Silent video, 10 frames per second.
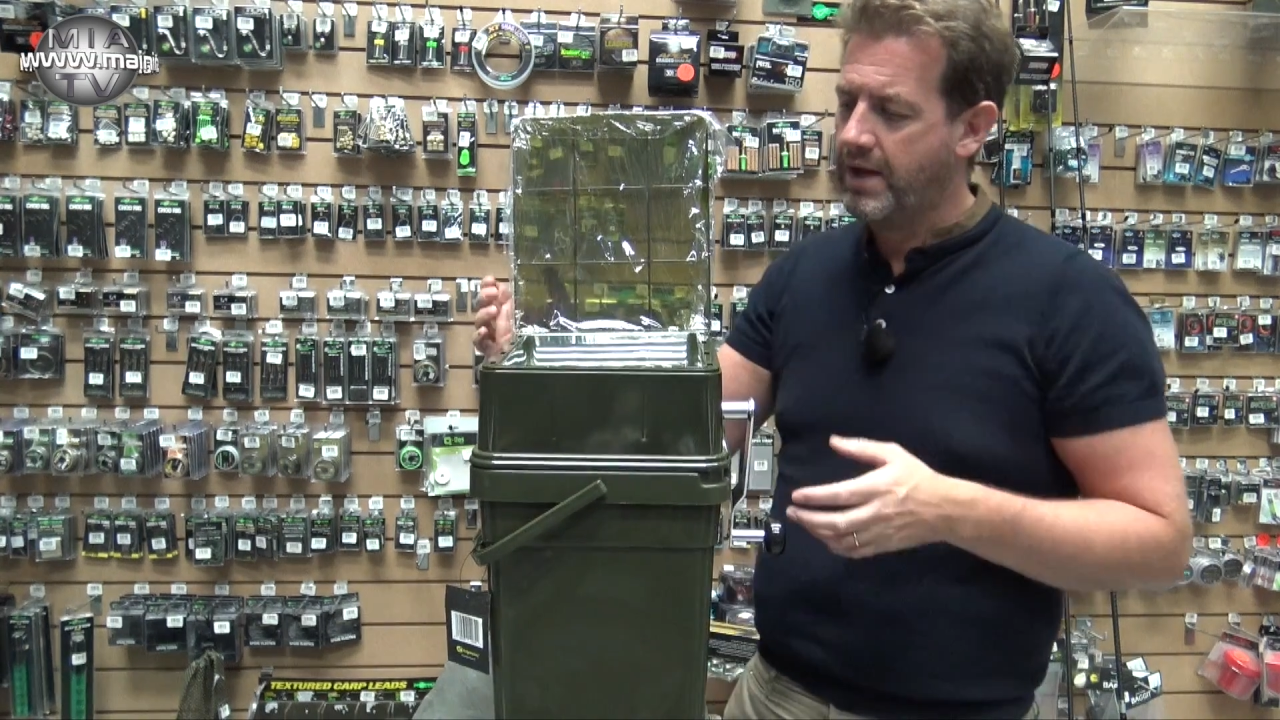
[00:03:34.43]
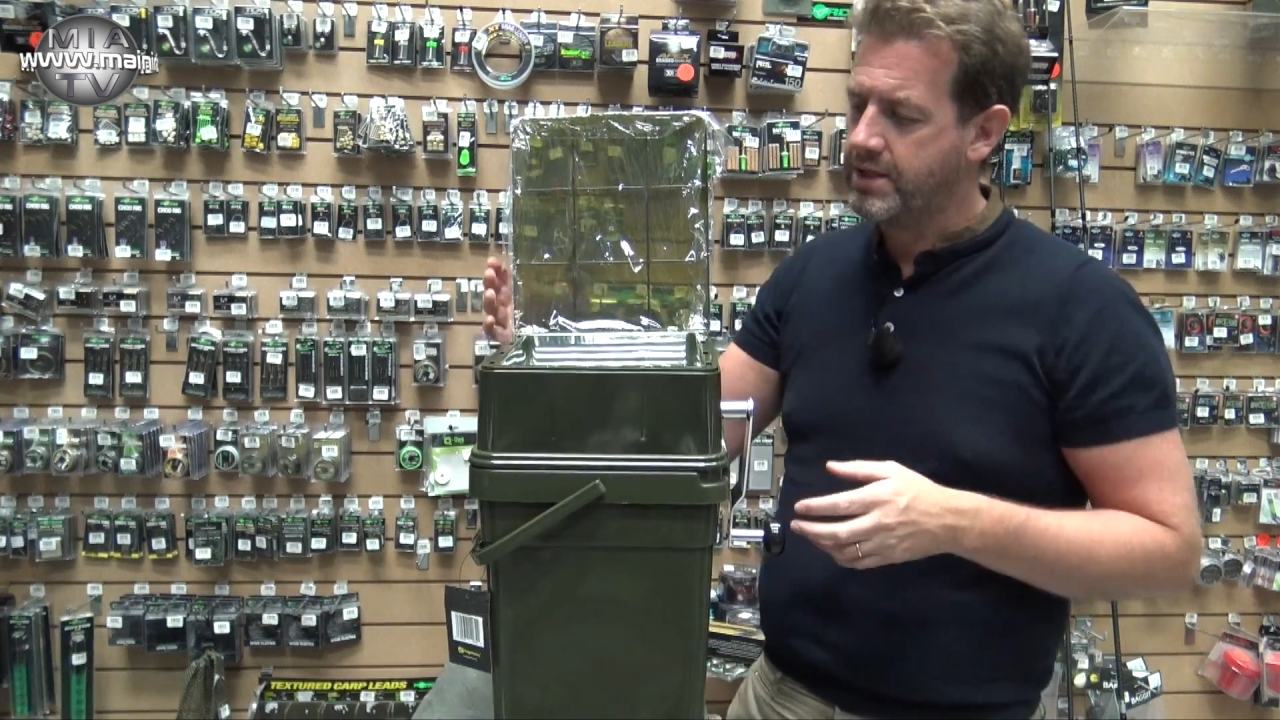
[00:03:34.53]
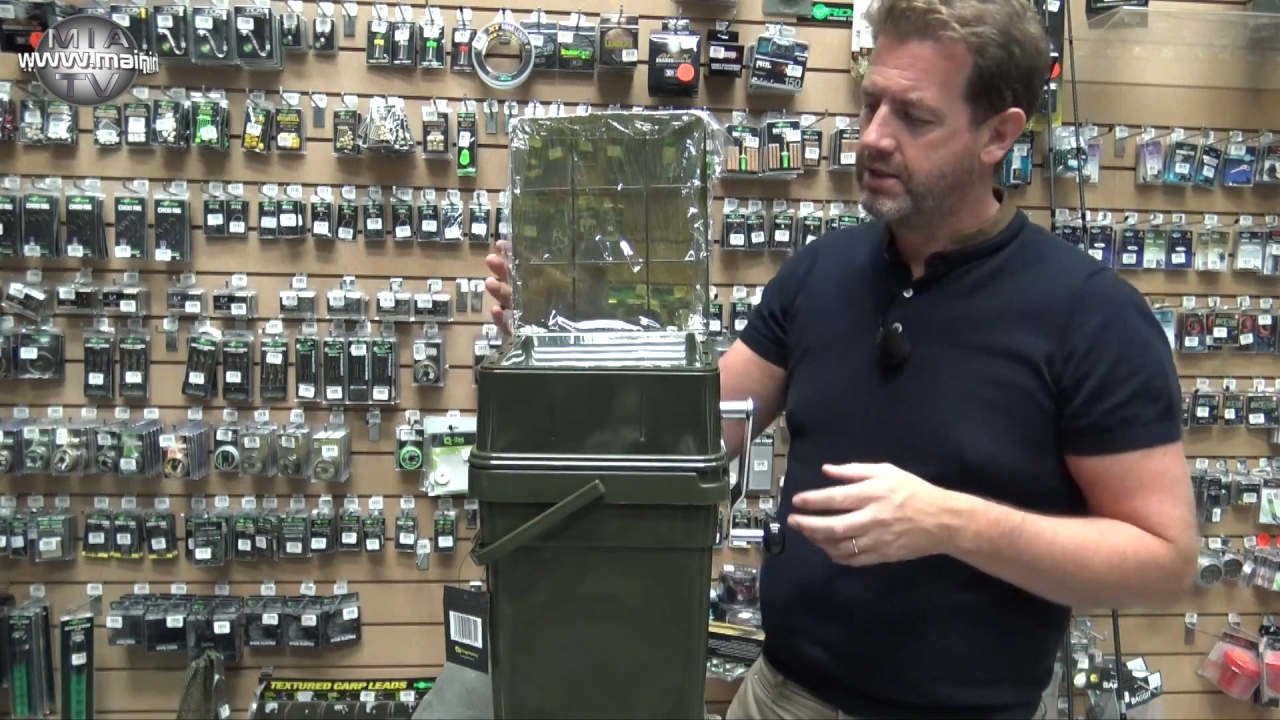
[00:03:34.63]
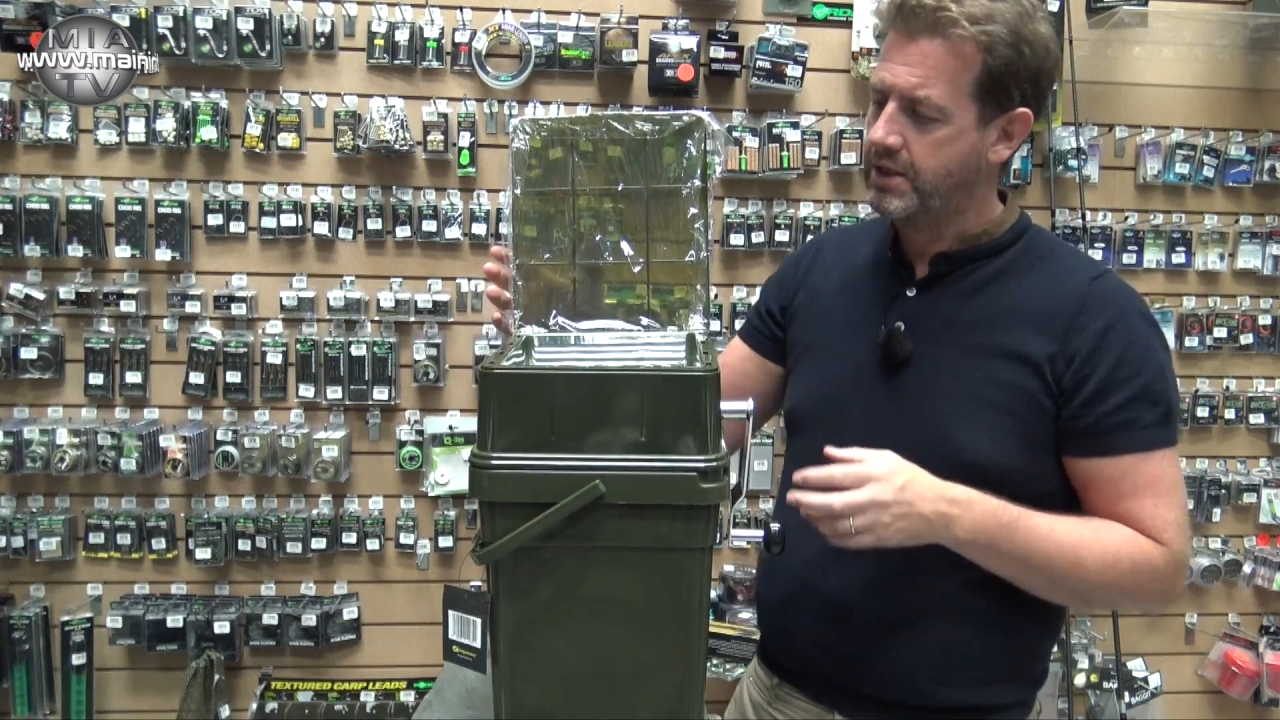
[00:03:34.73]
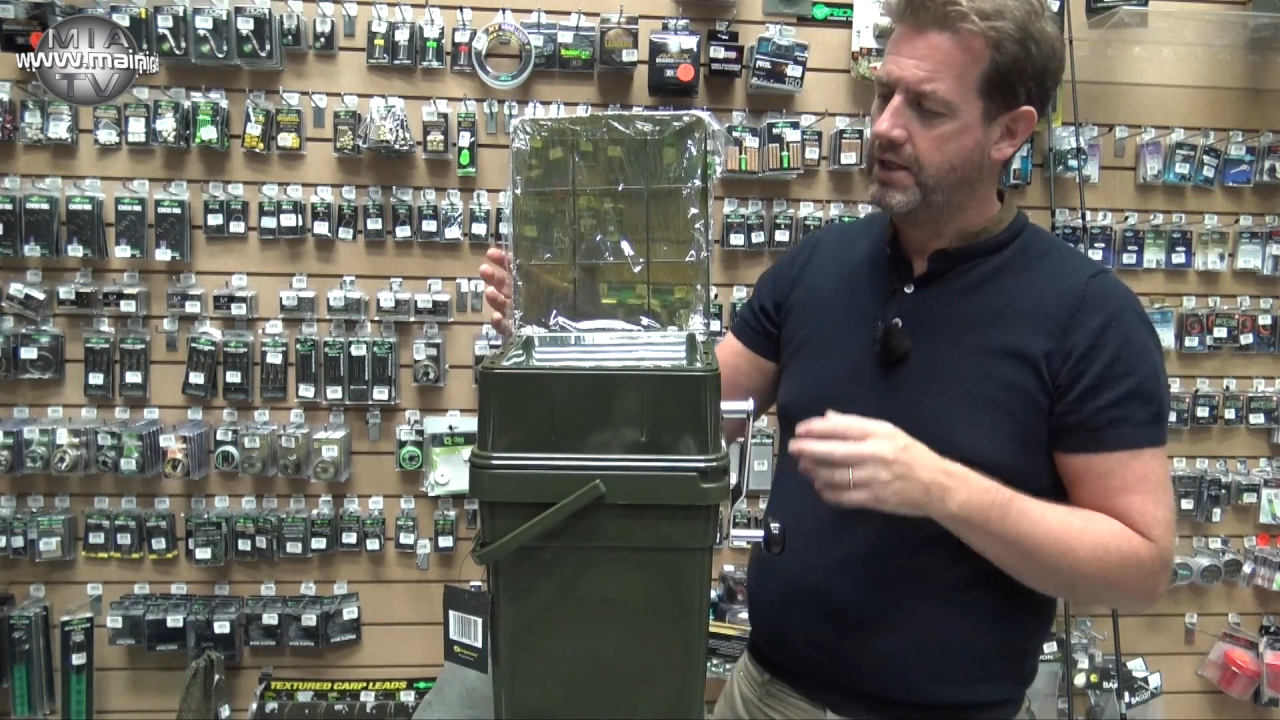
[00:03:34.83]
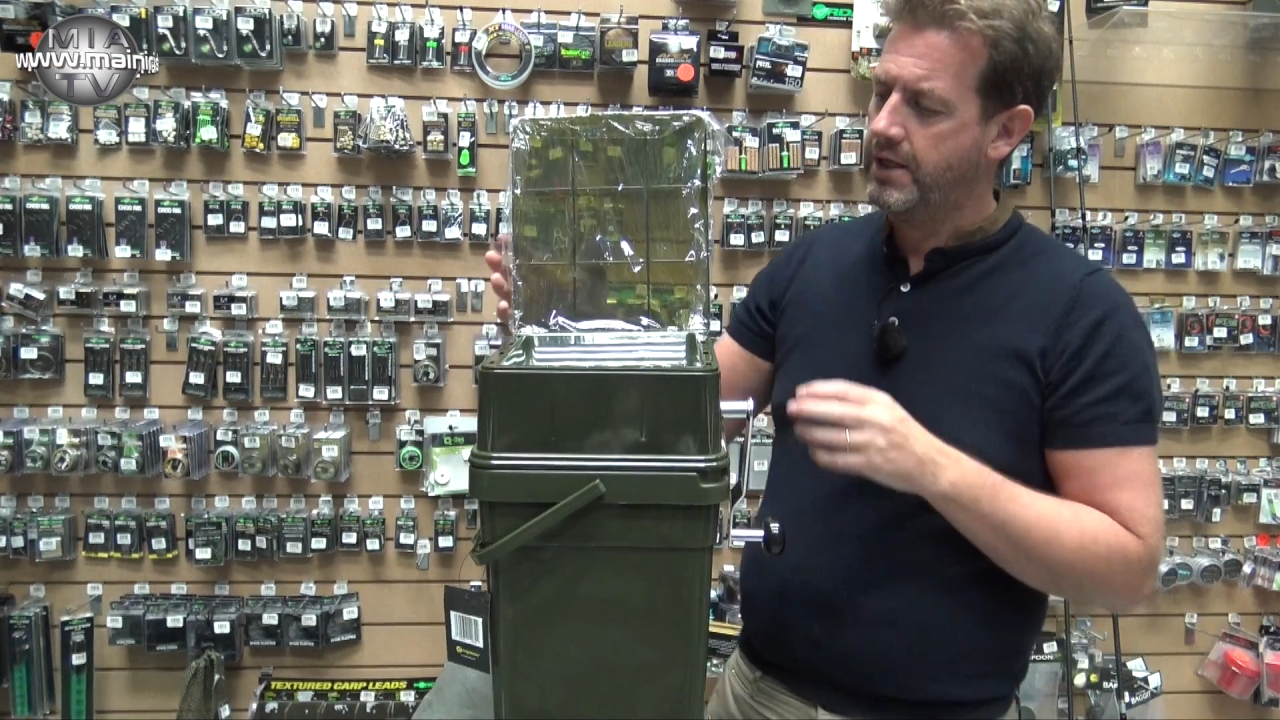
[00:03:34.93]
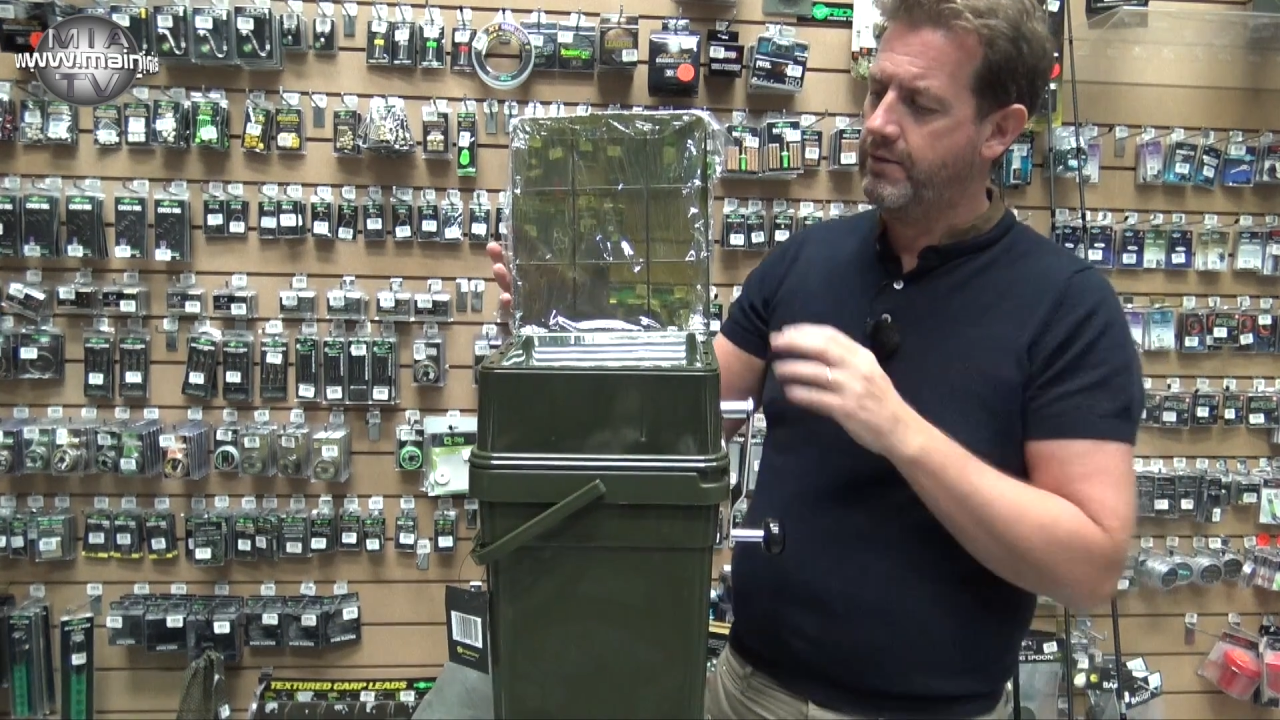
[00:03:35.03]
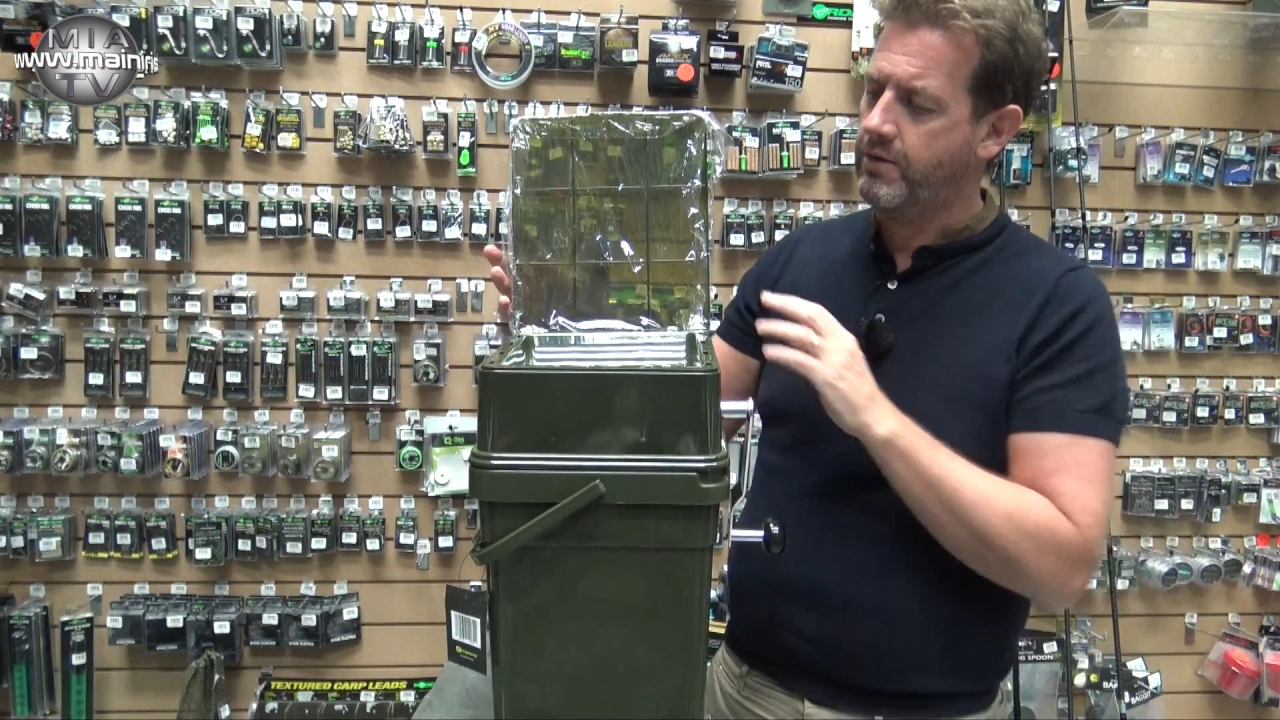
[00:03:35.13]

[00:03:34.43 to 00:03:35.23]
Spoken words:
add to